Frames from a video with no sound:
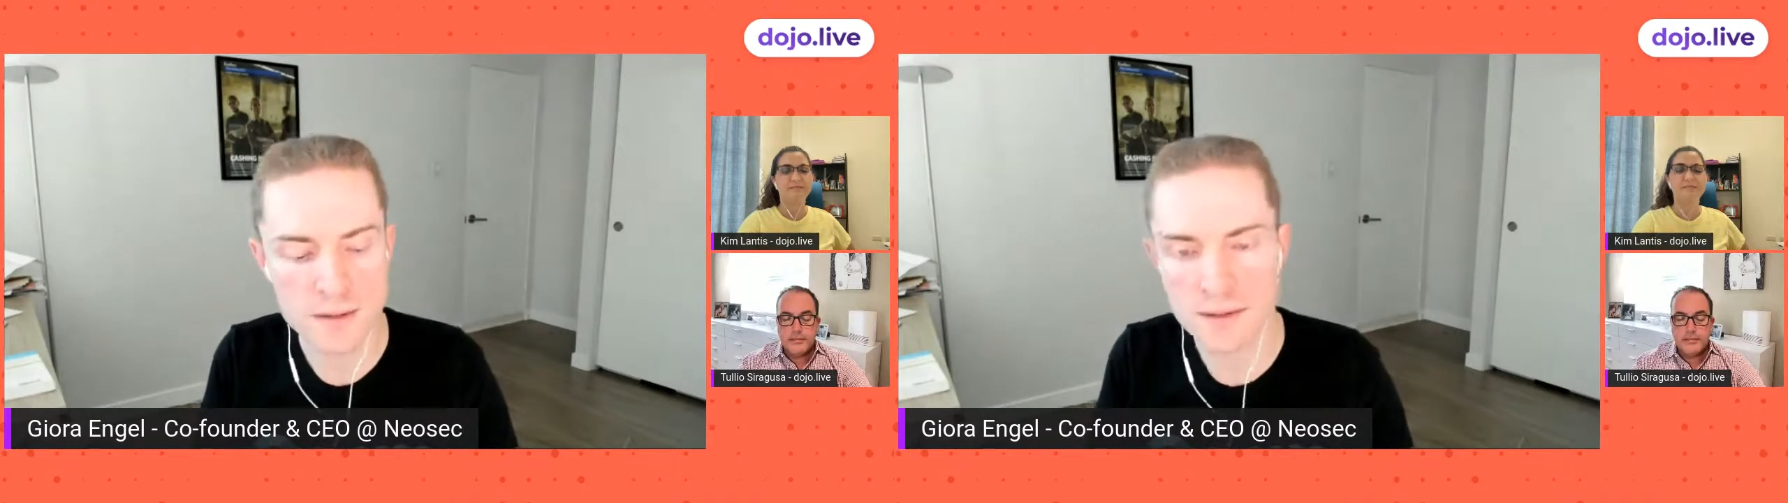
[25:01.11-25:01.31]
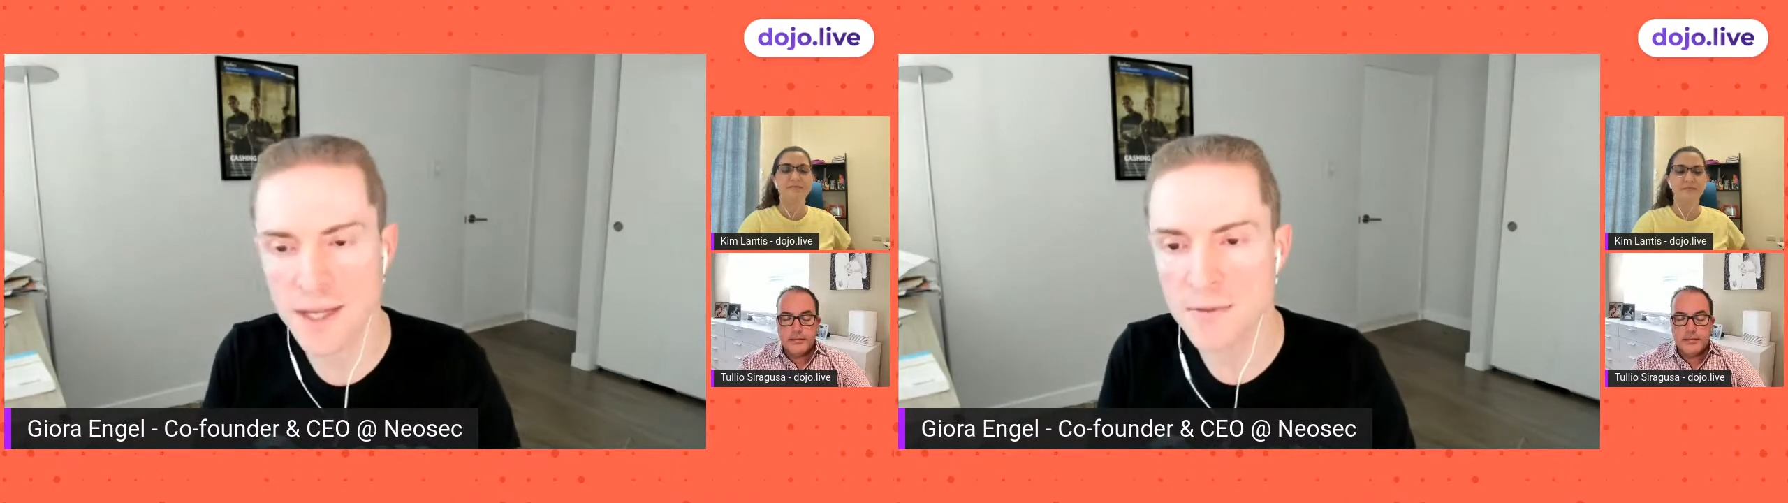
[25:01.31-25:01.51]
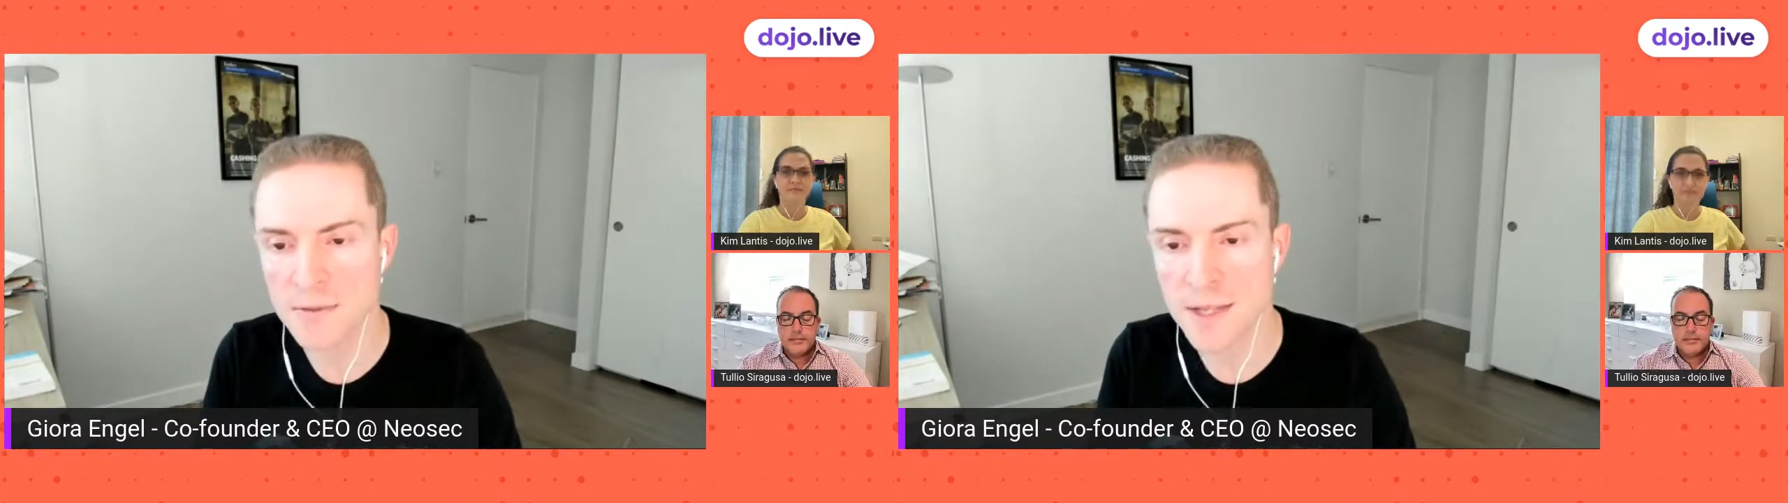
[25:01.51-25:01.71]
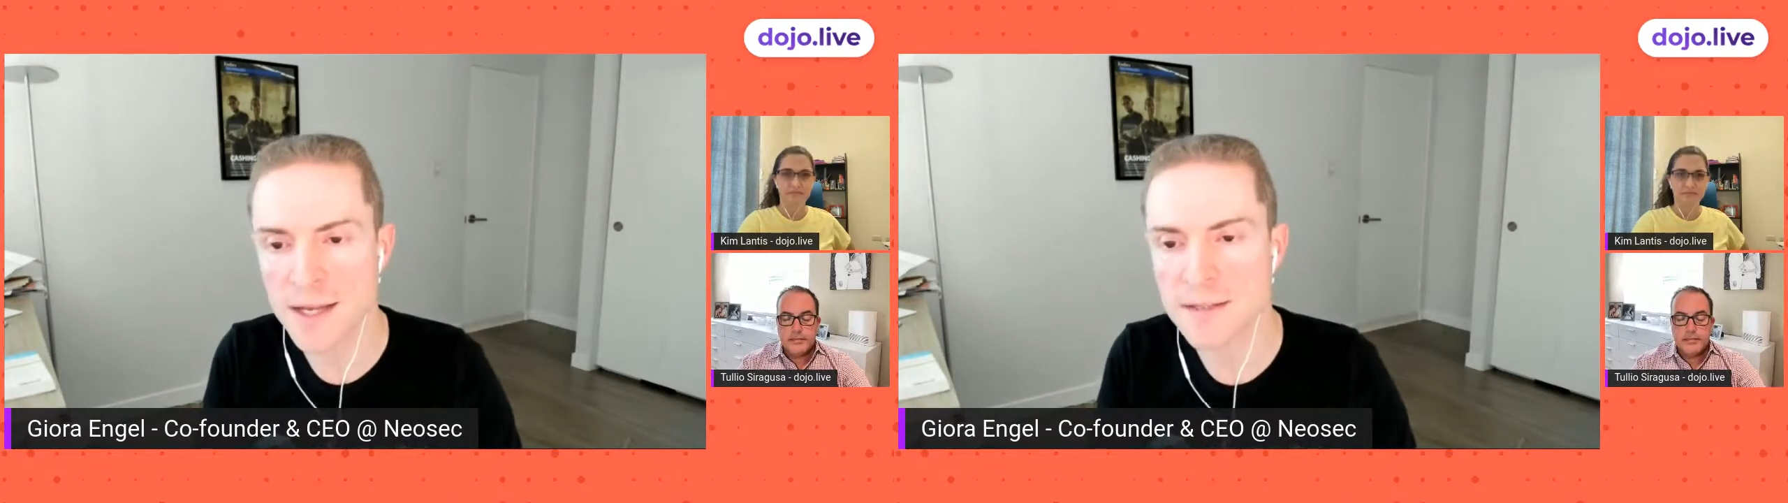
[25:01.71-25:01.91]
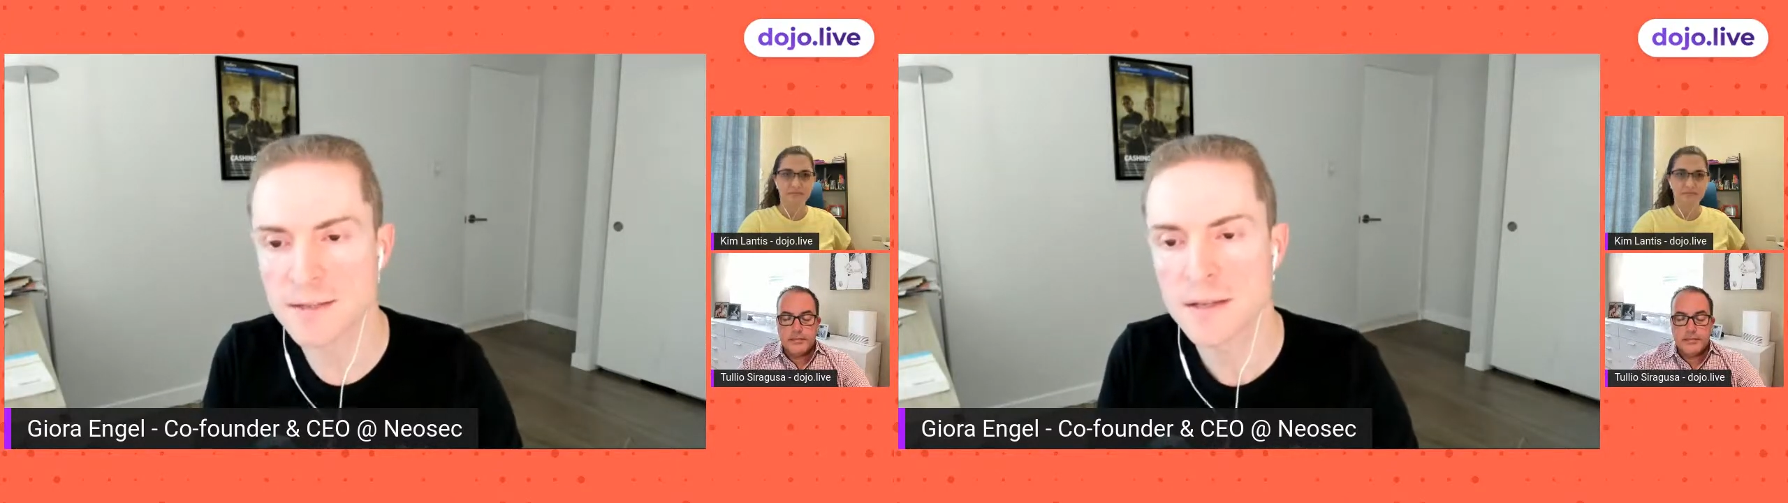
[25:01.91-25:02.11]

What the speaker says: the FTX,